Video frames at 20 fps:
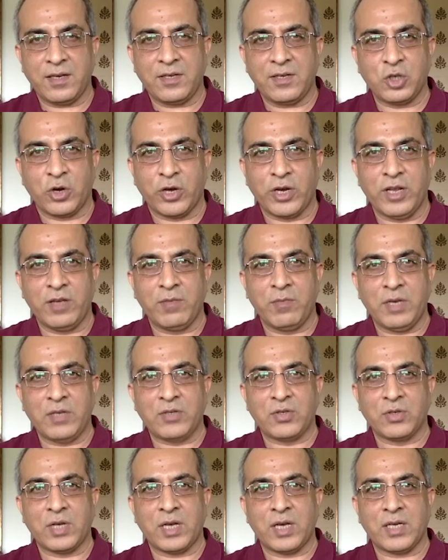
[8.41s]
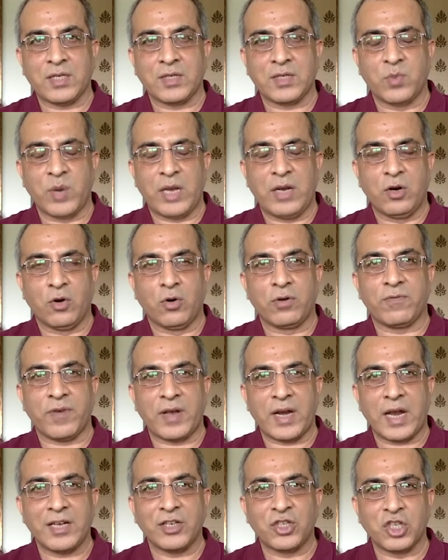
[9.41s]
Joining me today is well-known
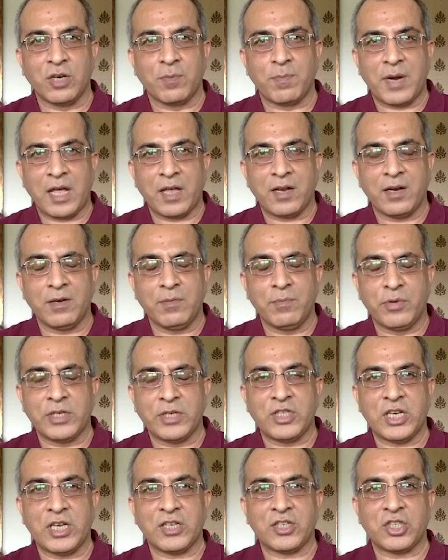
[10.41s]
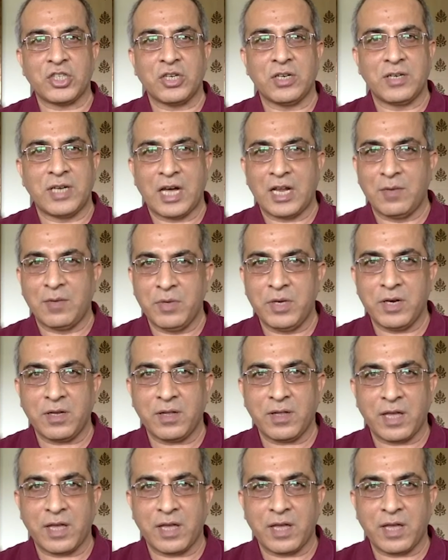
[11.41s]
financial planner Brijesh Dalmia.